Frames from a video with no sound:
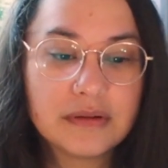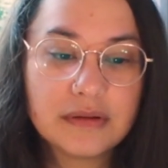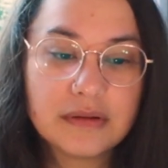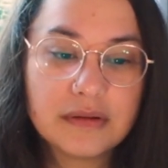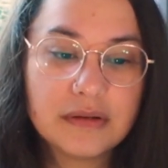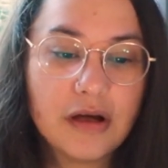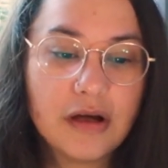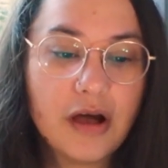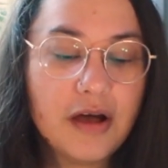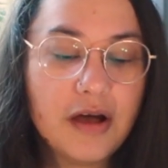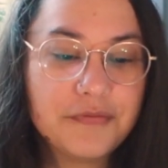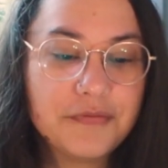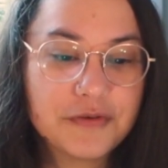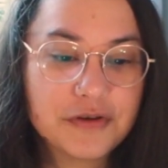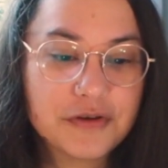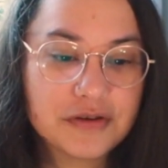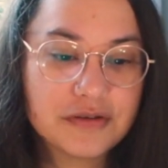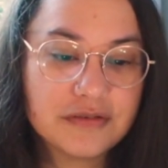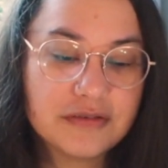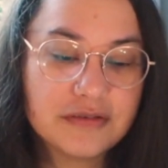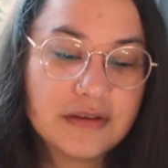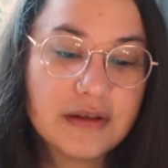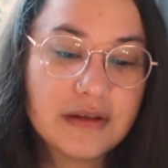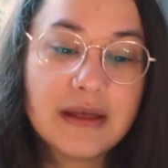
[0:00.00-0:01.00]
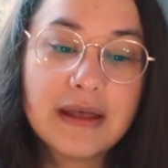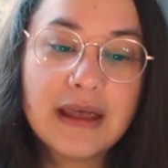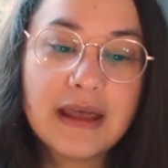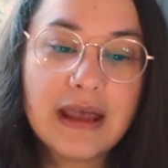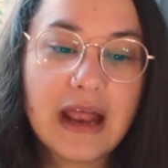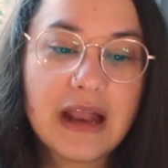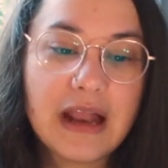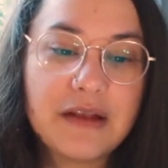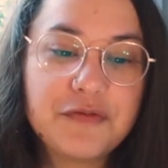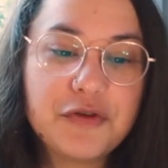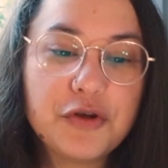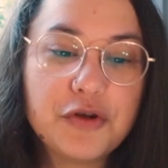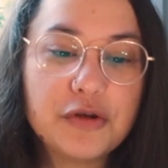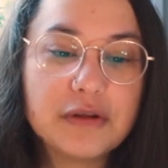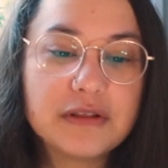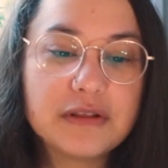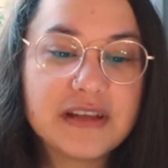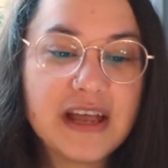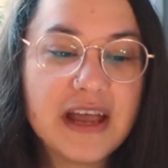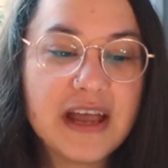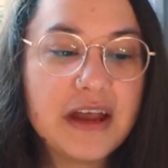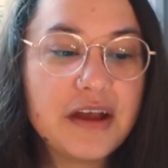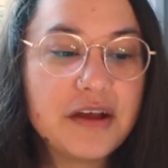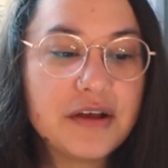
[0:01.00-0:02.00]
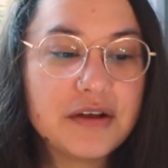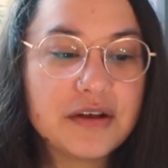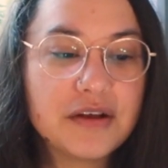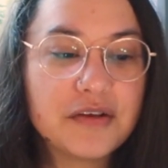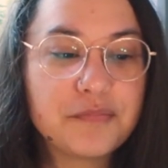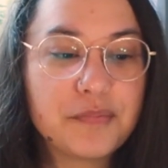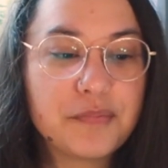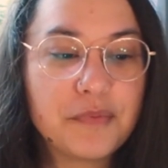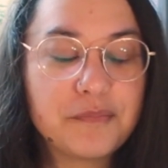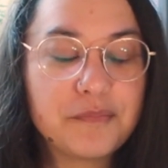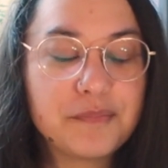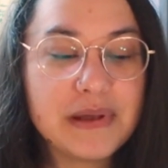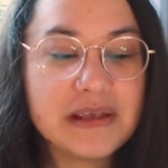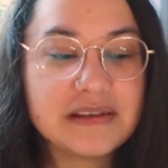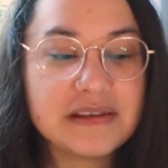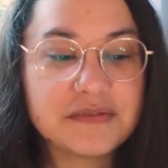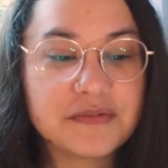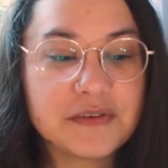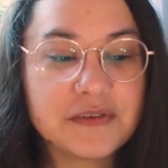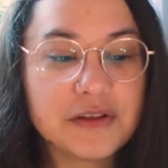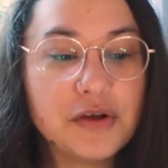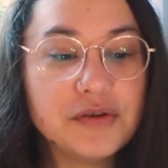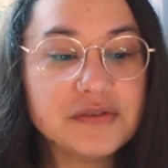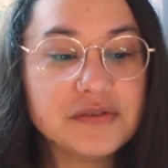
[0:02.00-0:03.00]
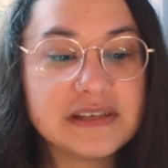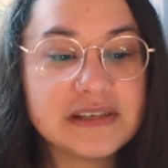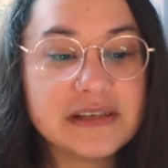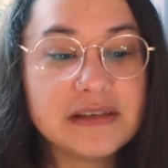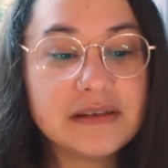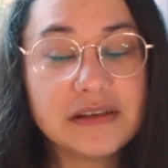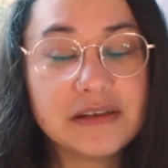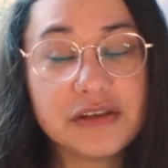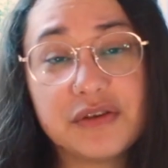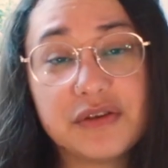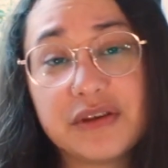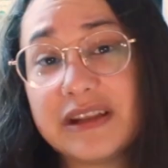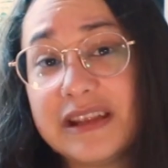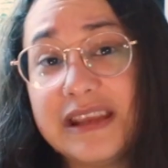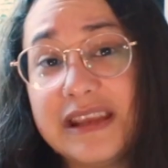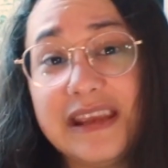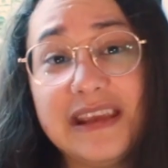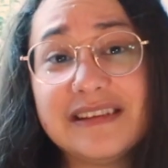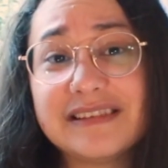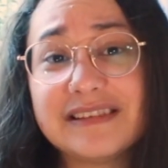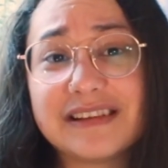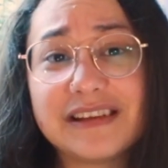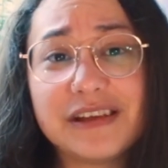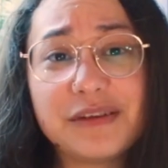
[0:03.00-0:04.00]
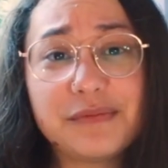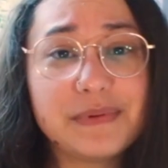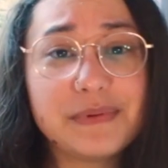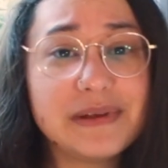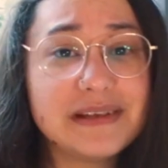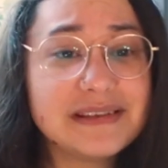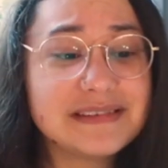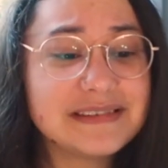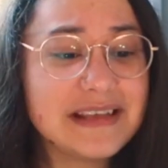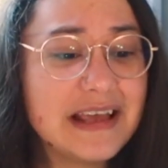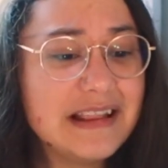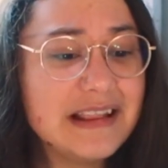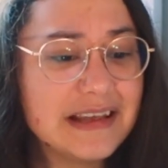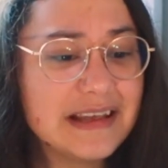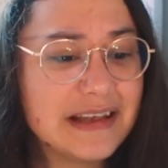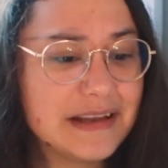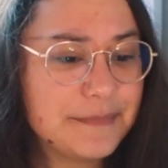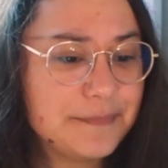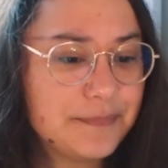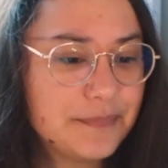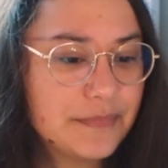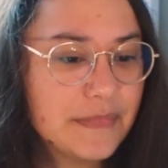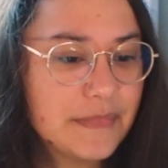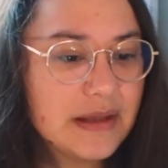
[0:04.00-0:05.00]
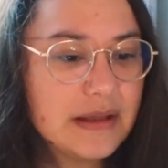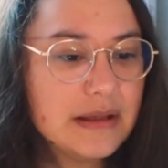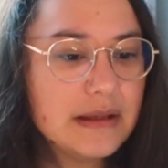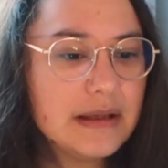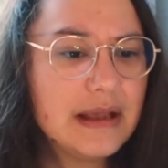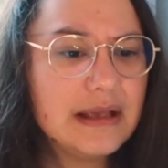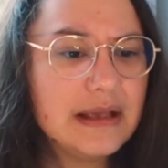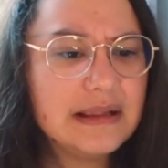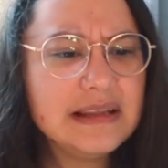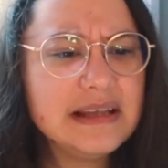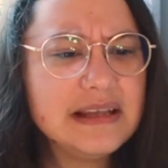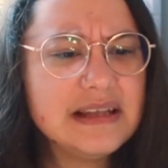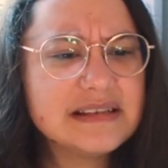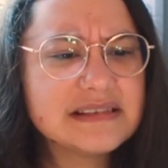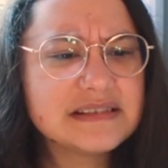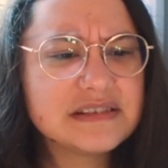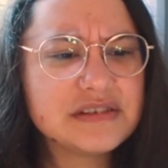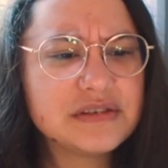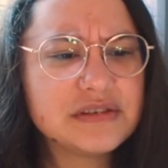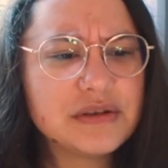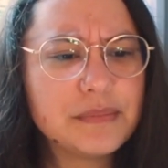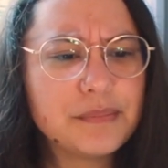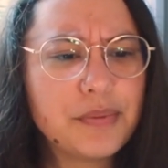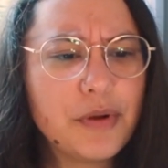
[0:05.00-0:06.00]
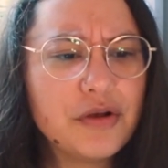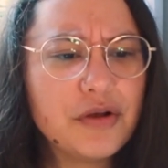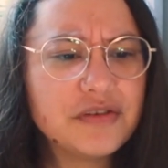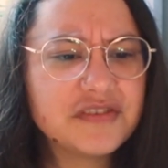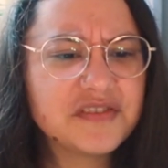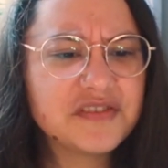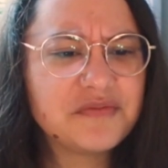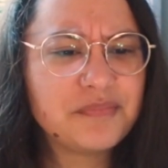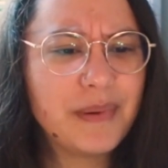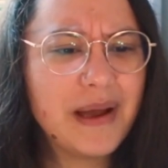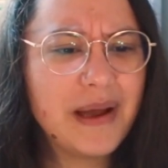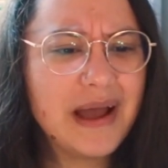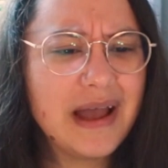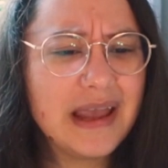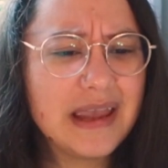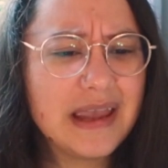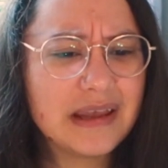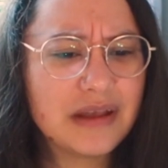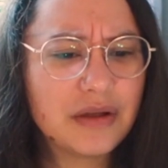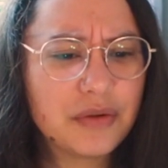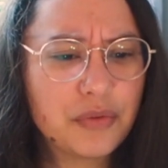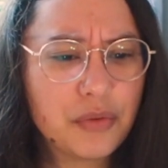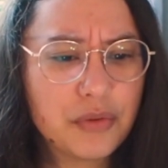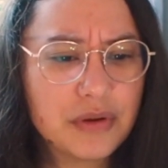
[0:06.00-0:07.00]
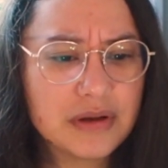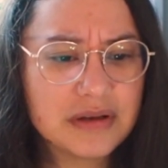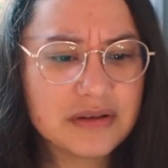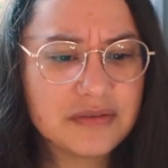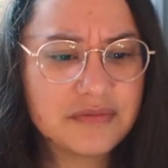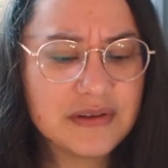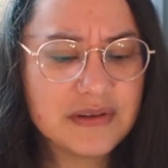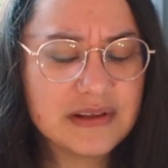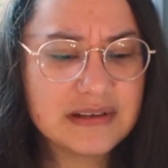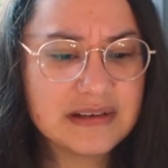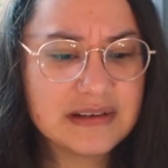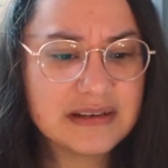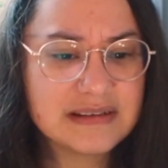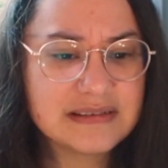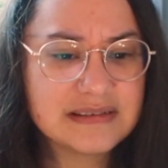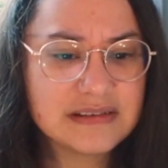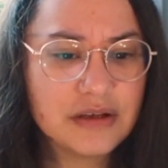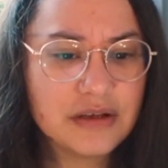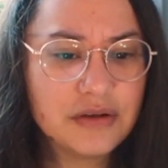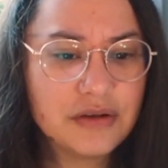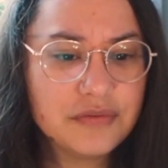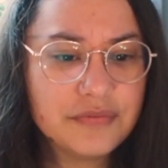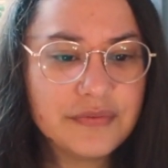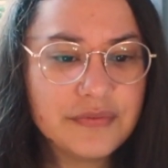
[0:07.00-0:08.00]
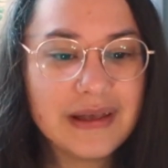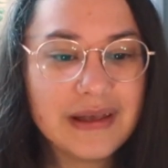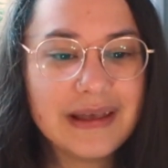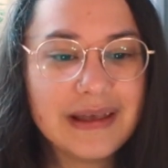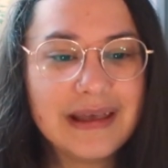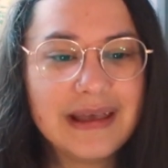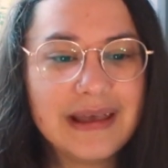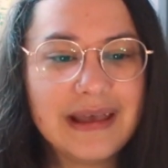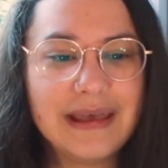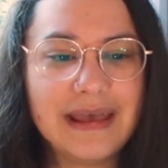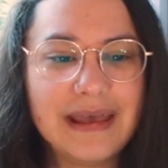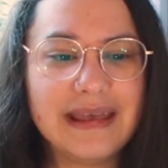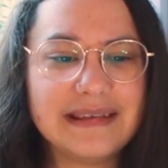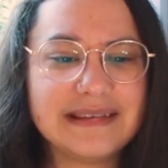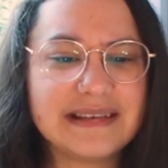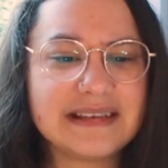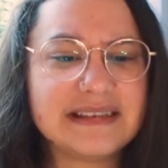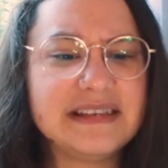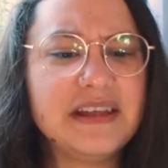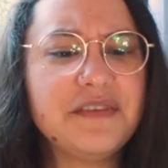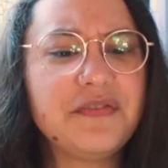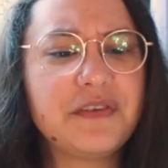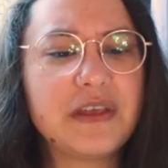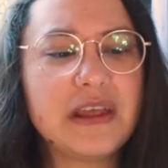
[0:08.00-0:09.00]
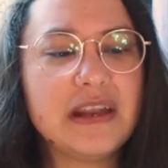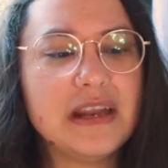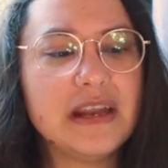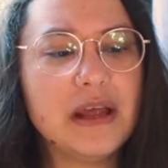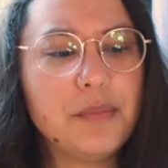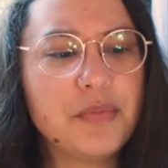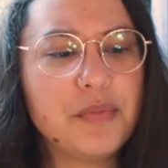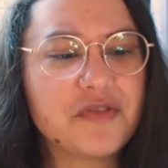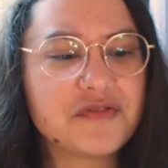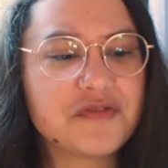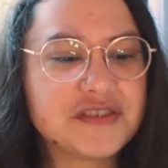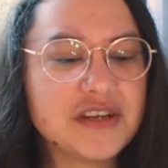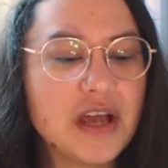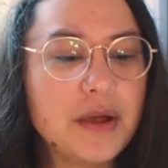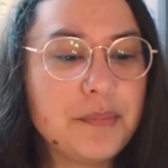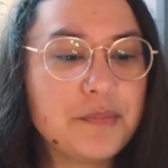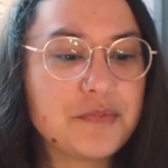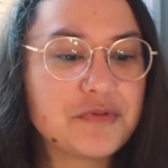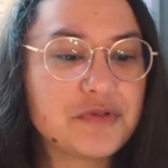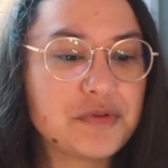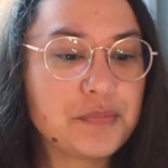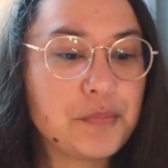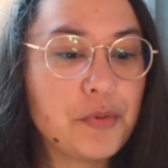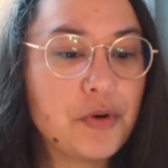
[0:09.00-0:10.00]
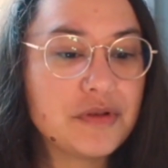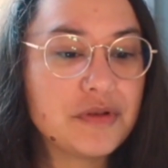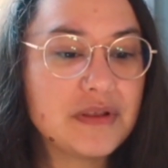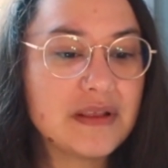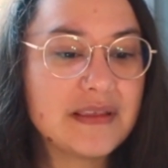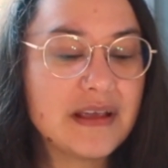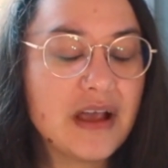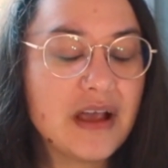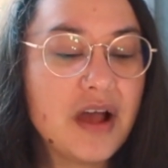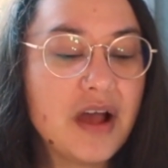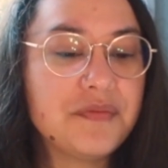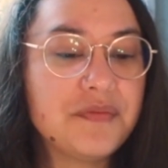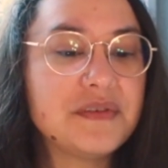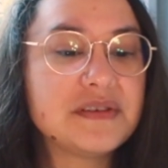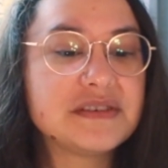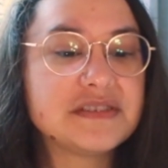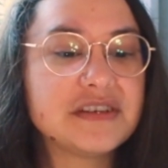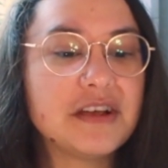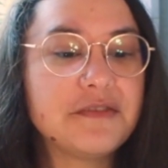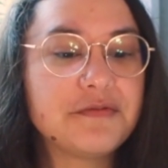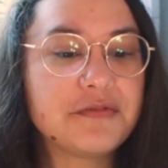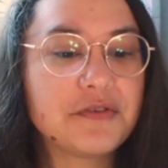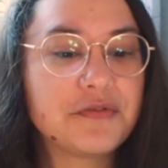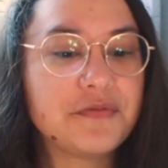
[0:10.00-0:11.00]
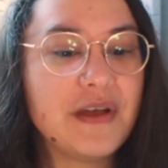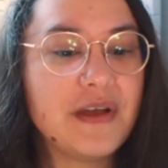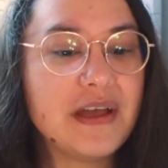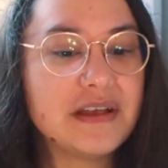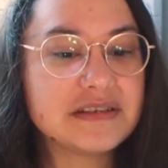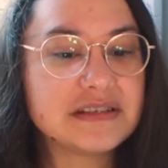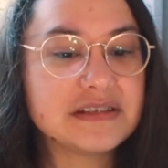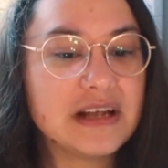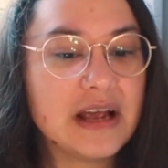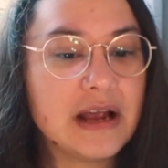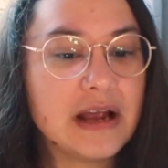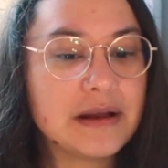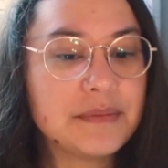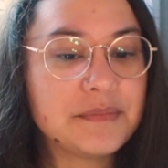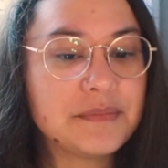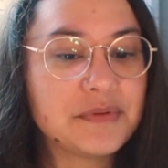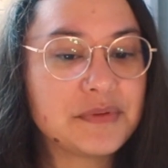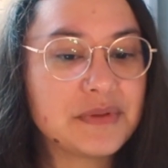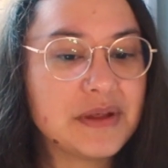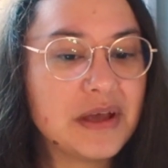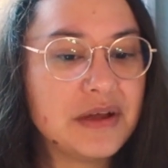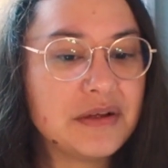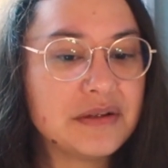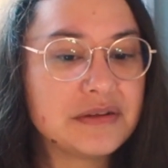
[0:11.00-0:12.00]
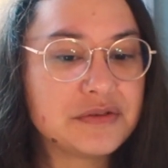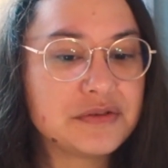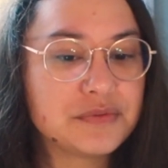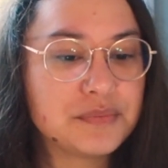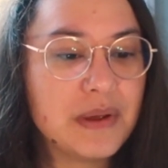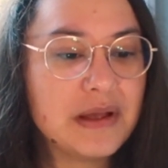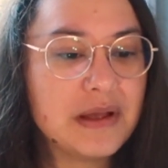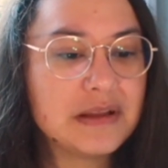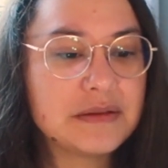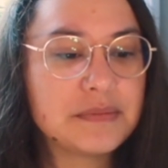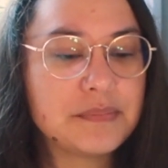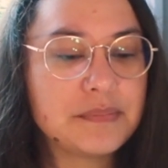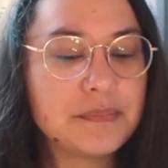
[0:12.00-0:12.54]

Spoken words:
offers. And if you're tired of a piece of clothing, you can easily resell it. It leads to impulsive buying, according to Vinted itself. A significant number of shoppers report that they often shop for fashion items without a direct